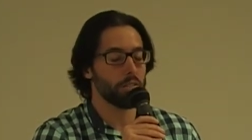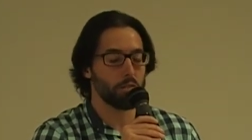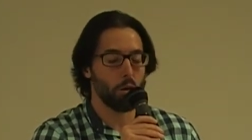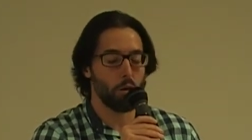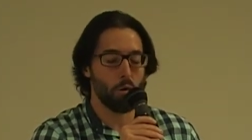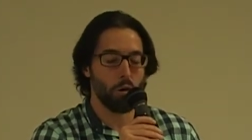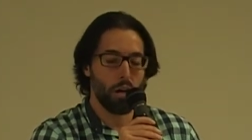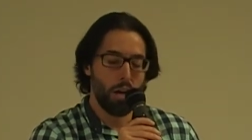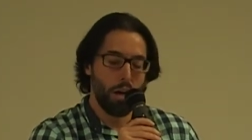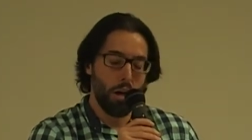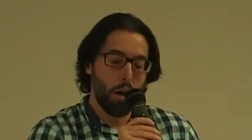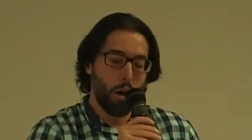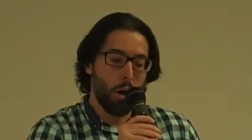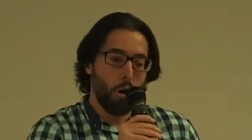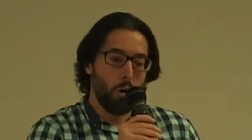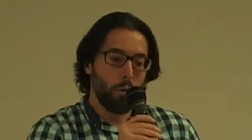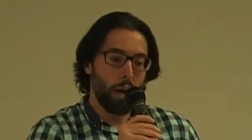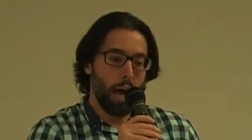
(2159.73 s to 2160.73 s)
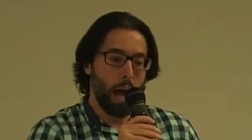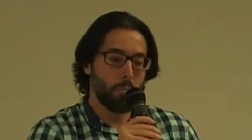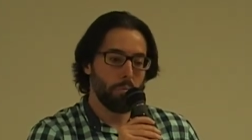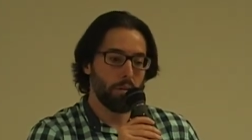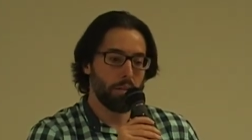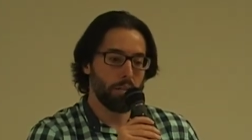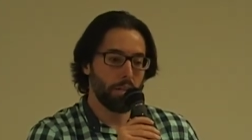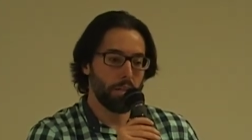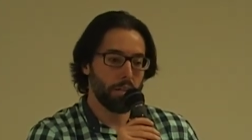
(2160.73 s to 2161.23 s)
So what
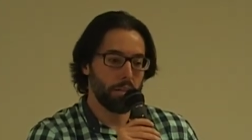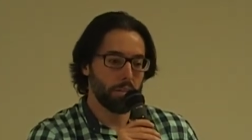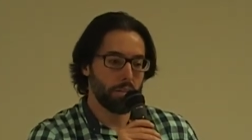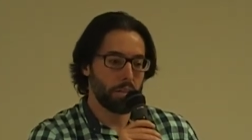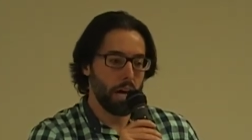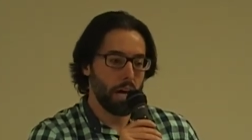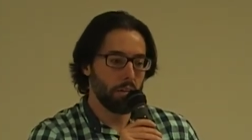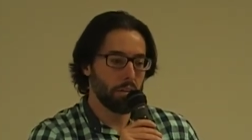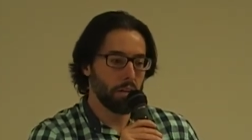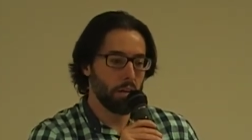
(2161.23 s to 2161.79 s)
happened in South